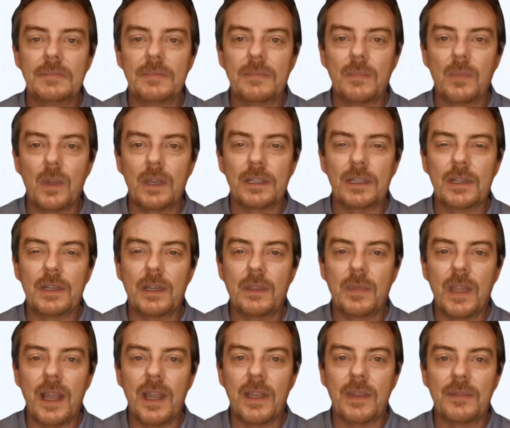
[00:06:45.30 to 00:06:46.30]
What's the
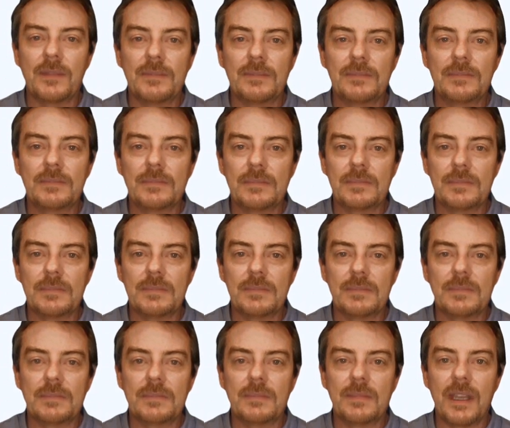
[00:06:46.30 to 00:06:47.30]
morale
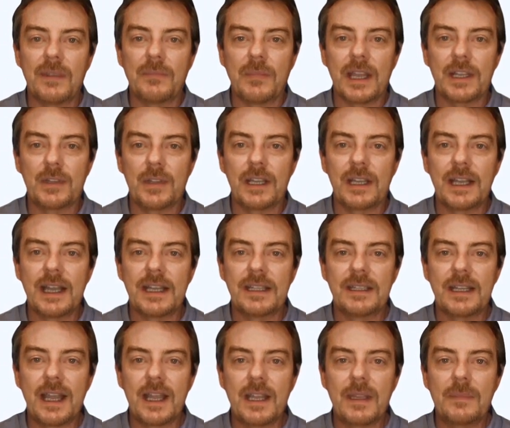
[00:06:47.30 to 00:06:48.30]
of measuring lead
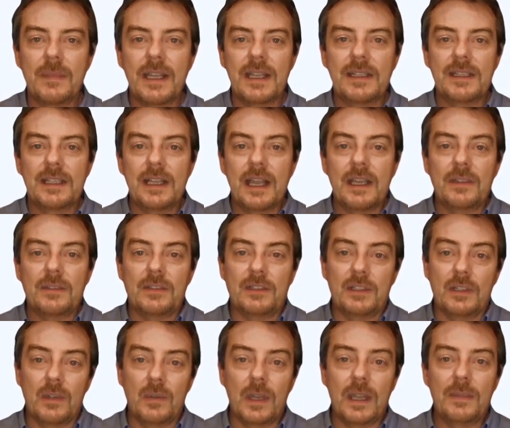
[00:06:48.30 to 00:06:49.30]
time instead of
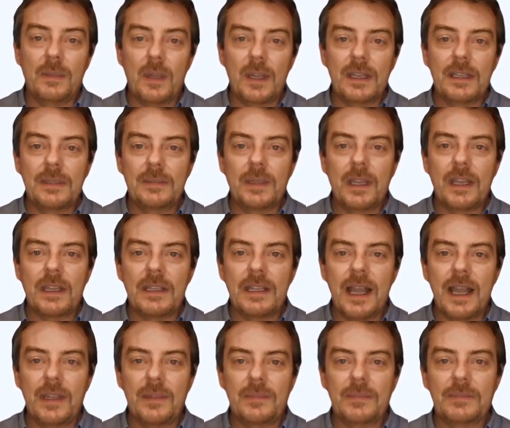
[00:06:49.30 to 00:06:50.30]
story points burned
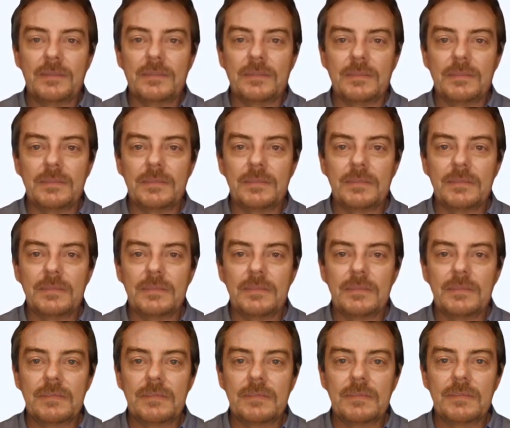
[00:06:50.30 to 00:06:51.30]
down?
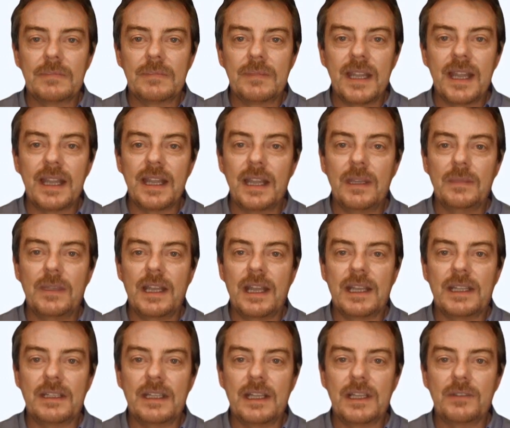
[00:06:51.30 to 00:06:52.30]
In an
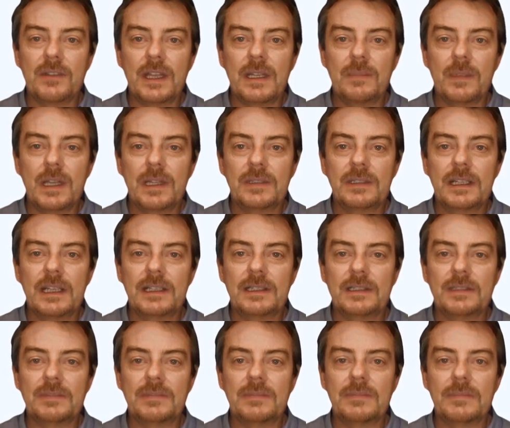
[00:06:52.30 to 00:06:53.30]
unclear delivery
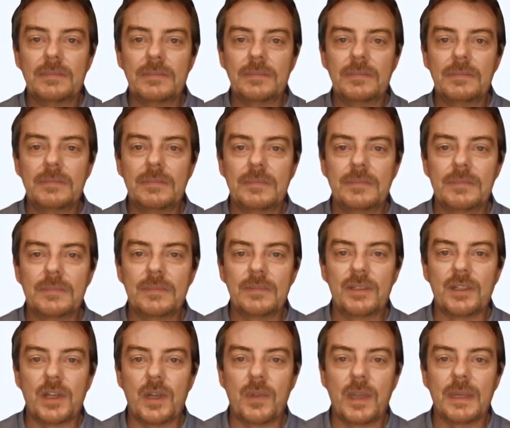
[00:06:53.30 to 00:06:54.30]
process,
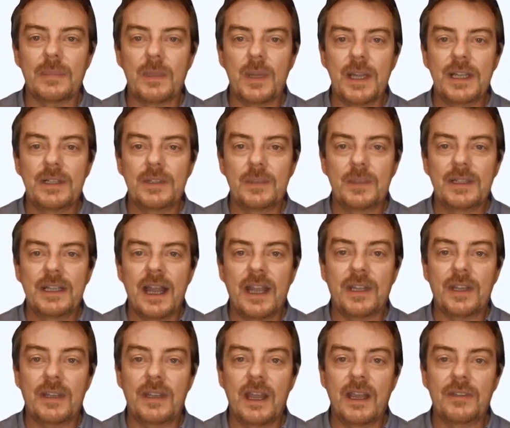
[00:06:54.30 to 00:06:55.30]
story points will
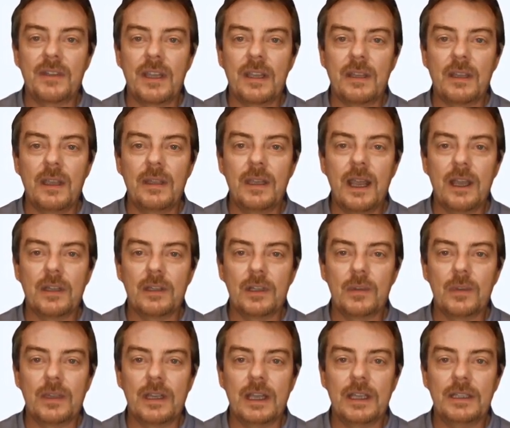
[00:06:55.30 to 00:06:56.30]
tell you nothing about
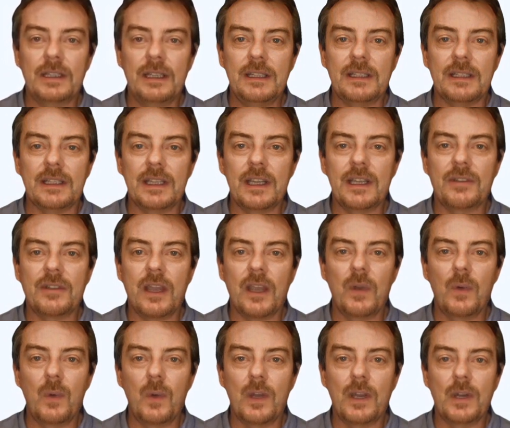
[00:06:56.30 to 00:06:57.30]
your ability to deliver
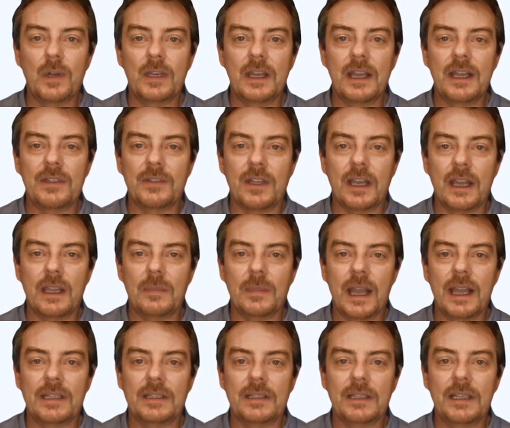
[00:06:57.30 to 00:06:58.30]
or your delivery
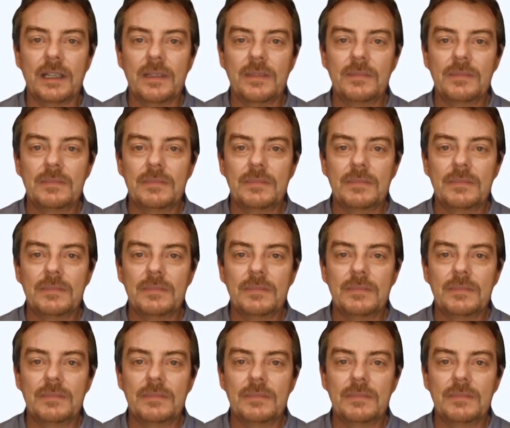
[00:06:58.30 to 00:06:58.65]
capacity.